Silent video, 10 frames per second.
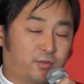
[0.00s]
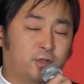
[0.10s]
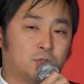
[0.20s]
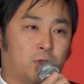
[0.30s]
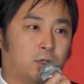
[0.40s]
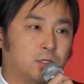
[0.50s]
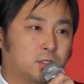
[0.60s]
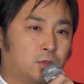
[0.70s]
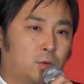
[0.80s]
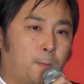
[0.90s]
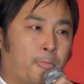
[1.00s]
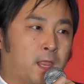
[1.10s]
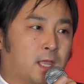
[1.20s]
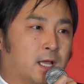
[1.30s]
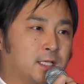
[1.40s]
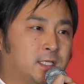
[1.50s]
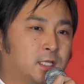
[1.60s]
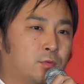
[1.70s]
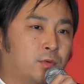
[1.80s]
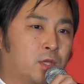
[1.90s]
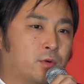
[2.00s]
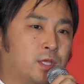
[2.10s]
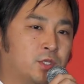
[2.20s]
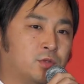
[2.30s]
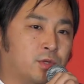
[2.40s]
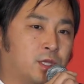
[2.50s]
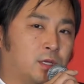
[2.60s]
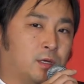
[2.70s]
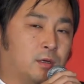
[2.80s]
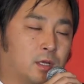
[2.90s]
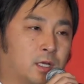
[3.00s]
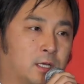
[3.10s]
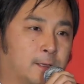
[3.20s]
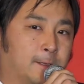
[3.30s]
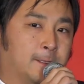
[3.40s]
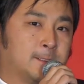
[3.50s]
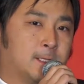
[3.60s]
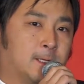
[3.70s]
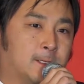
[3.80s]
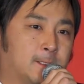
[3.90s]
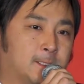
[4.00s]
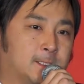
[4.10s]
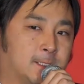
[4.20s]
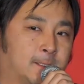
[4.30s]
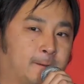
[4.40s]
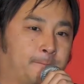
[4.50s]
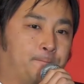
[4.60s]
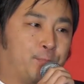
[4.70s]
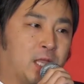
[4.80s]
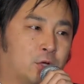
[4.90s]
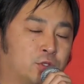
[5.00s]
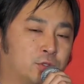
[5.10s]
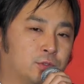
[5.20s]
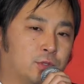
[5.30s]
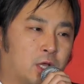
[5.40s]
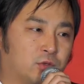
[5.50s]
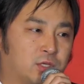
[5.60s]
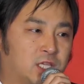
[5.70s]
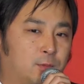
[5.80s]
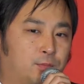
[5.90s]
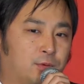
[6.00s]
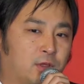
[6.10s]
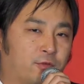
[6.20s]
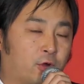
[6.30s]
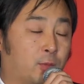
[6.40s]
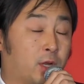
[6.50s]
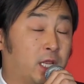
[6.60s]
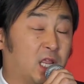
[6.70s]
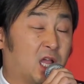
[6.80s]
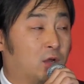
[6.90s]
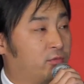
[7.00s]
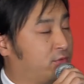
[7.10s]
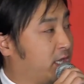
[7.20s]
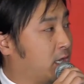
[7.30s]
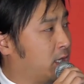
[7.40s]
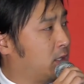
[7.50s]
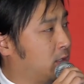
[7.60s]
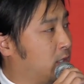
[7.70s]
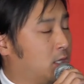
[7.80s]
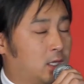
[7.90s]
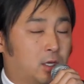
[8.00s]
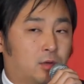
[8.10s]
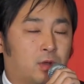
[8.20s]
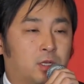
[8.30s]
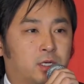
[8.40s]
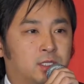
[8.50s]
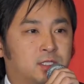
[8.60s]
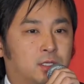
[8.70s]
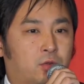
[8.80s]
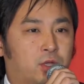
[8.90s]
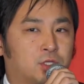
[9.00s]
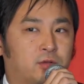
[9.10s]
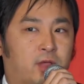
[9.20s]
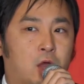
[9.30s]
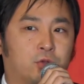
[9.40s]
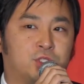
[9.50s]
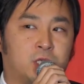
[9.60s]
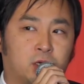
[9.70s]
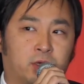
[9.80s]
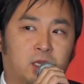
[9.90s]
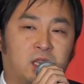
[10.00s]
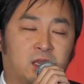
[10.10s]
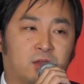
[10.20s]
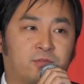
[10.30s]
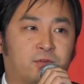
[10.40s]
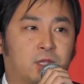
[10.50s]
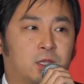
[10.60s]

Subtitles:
first one. So I think the real issue here is not how to keep foreign money out of Canada. Rather, it's a question of how to generate enough